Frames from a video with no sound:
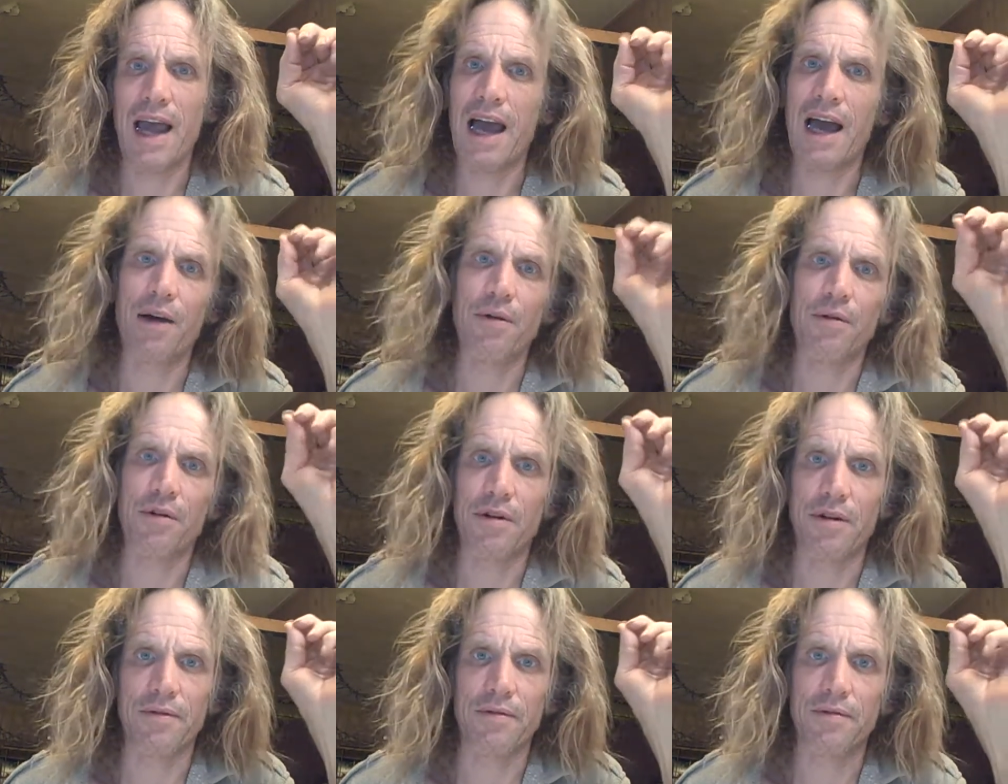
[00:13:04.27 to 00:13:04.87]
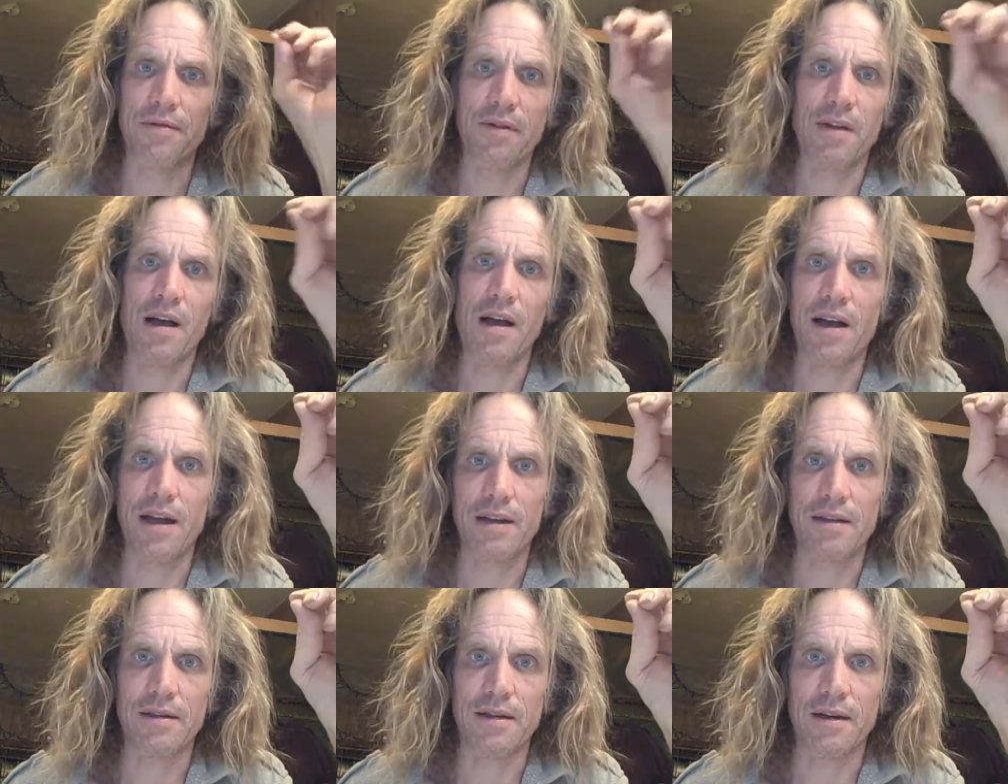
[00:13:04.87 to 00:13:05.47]
hour of
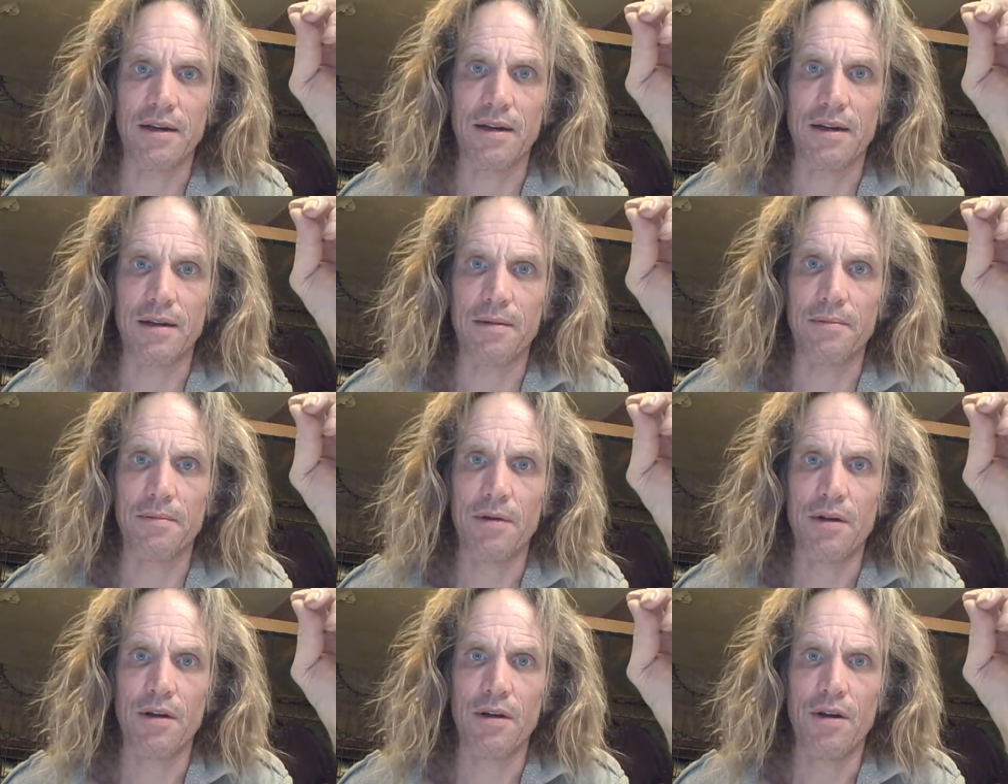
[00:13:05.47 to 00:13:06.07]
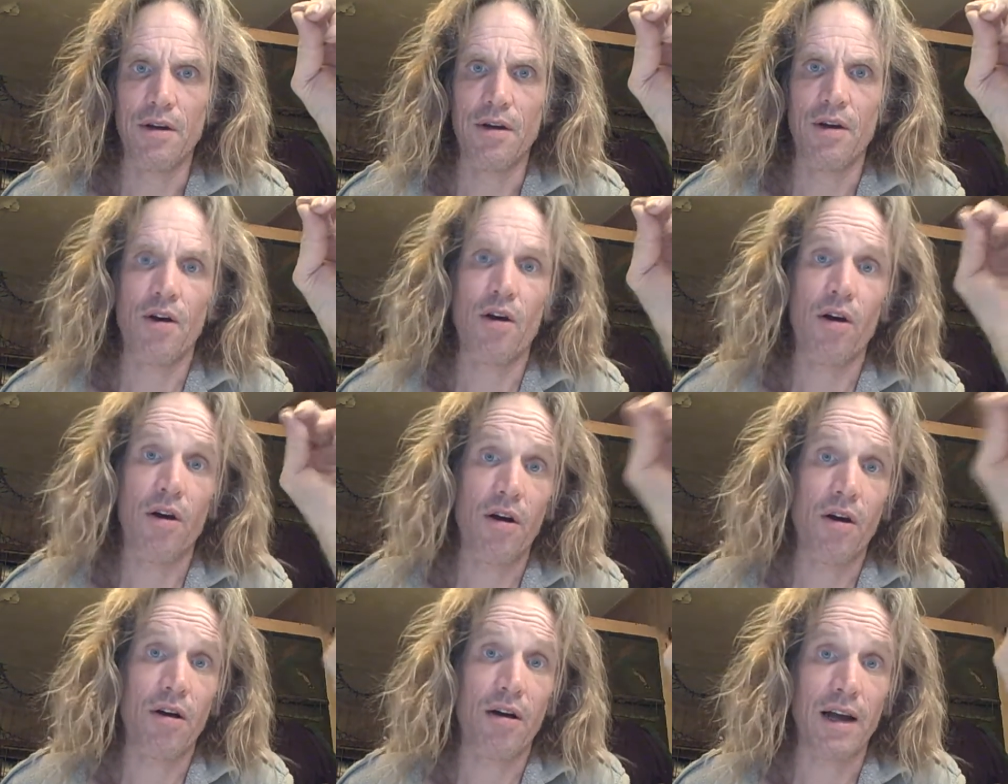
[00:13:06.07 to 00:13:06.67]
flying time,
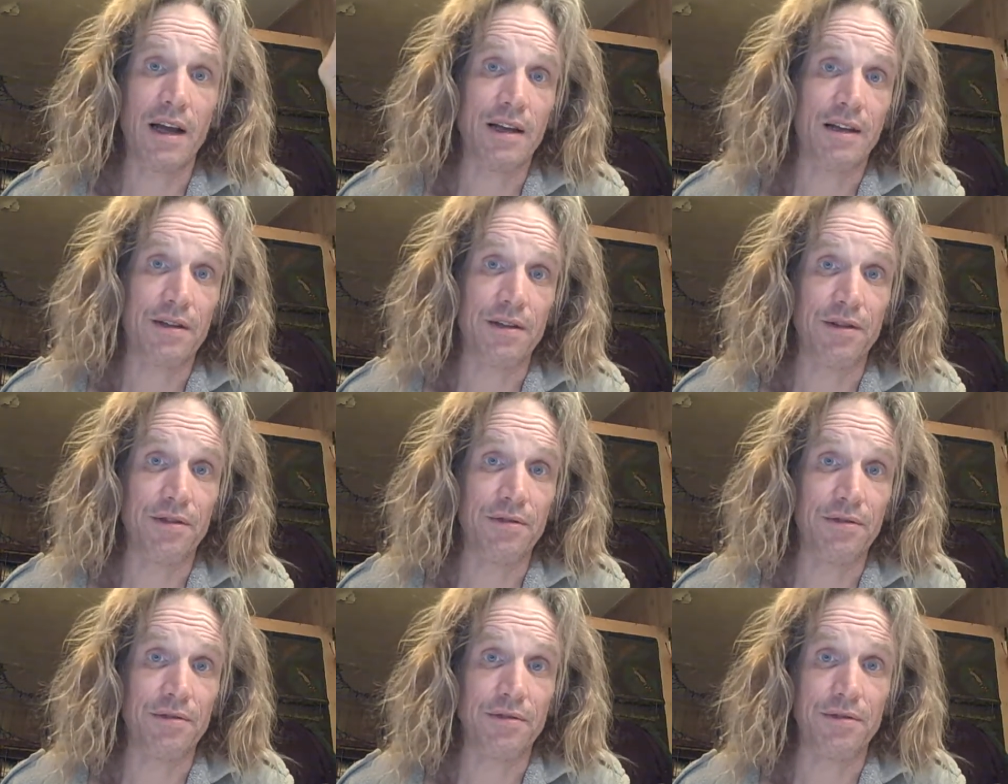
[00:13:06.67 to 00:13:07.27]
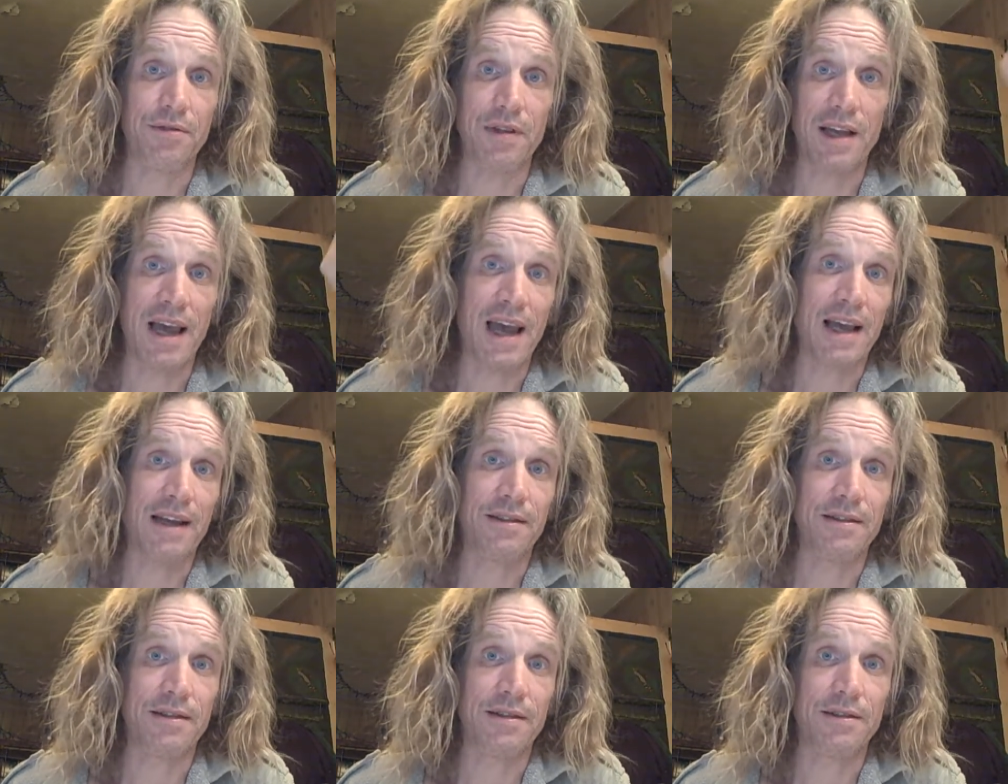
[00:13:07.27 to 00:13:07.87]
or I could use
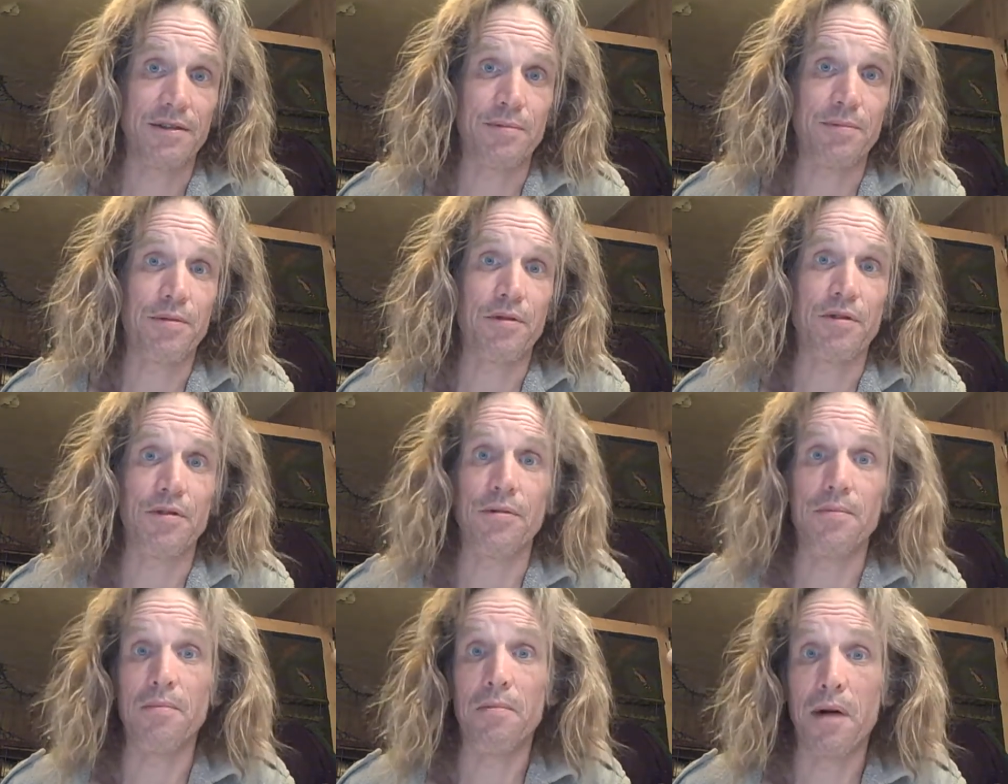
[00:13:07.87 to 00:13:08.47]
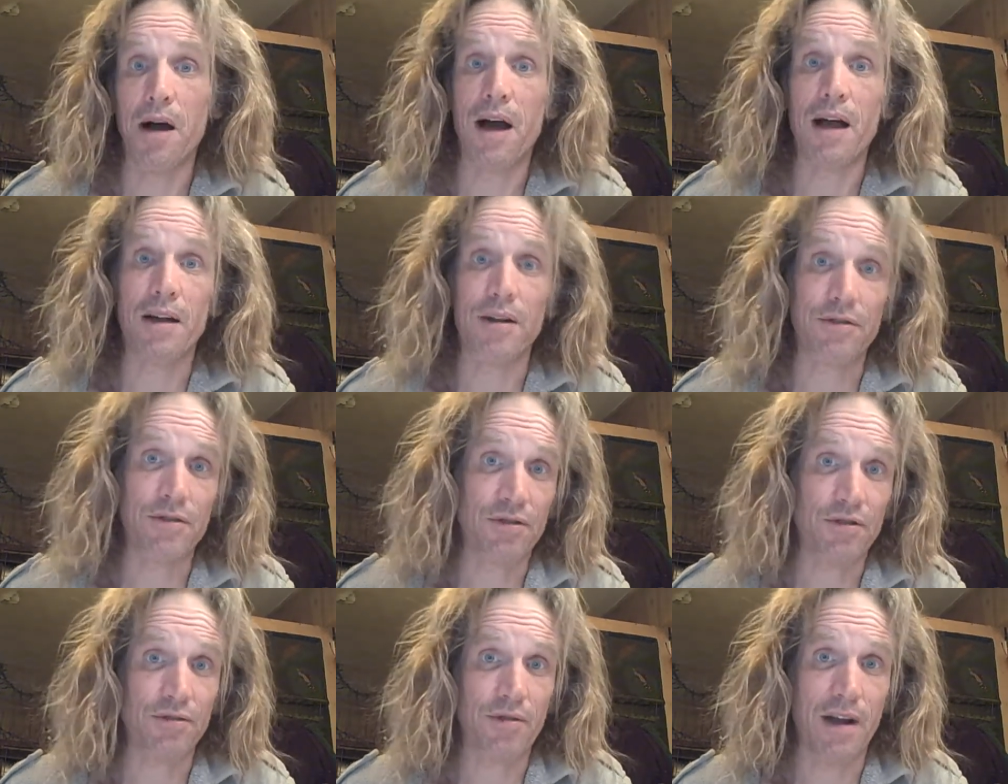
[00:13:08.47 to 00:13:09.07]
accidents per
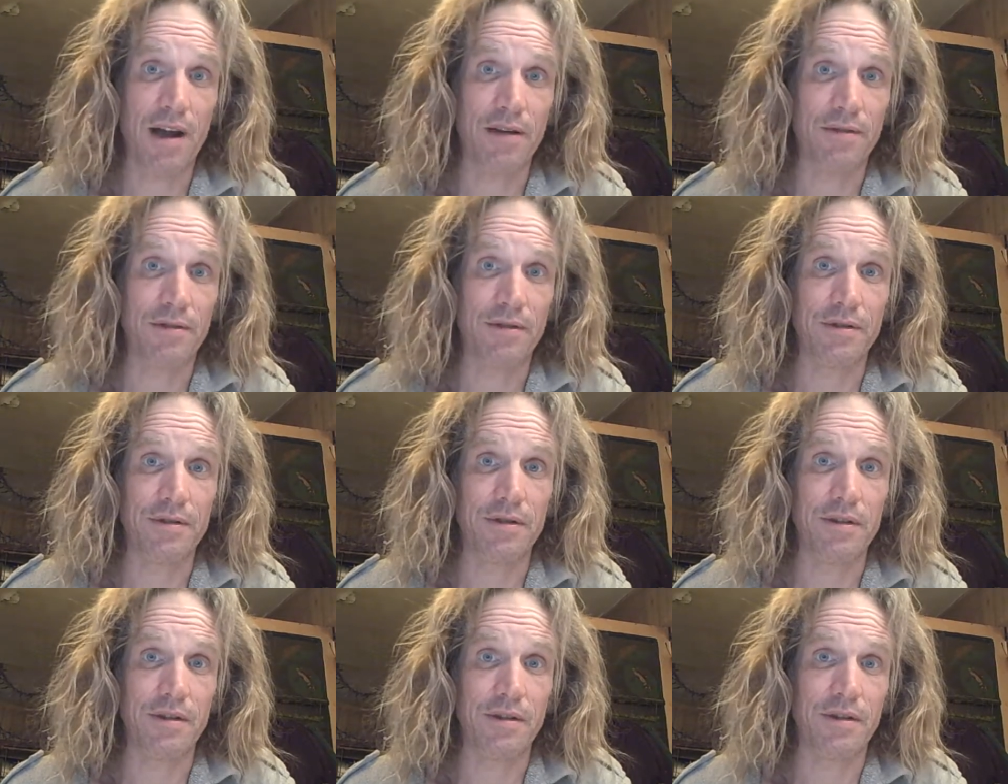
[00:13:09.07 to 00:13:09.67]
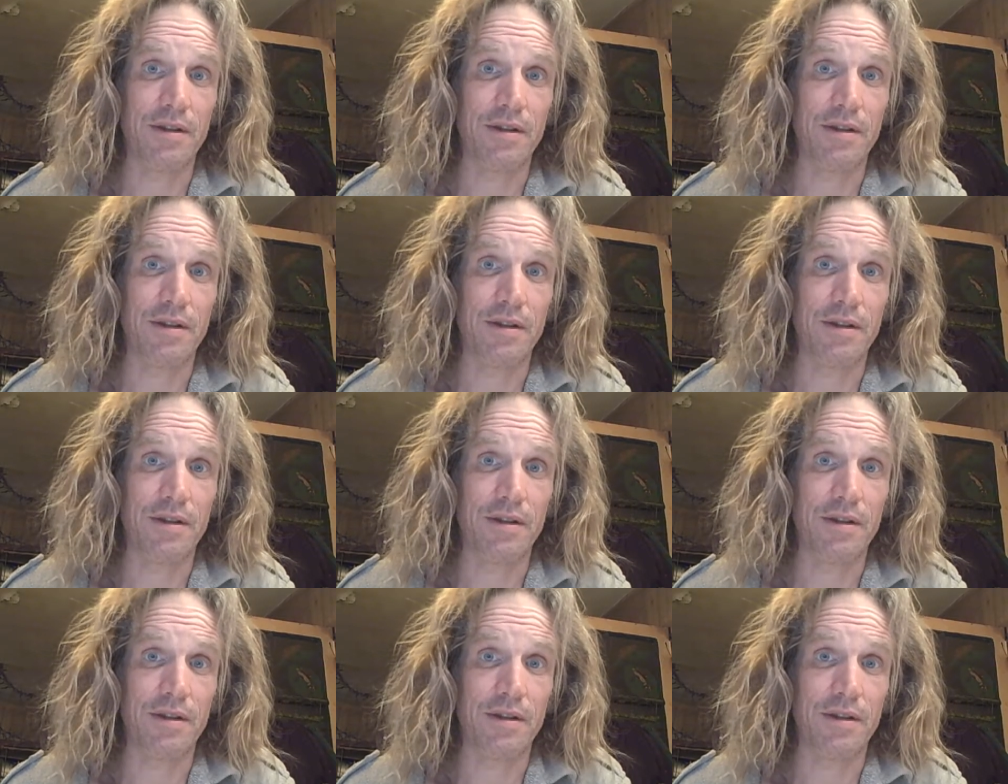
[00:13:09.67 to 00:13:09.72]
miles traveled.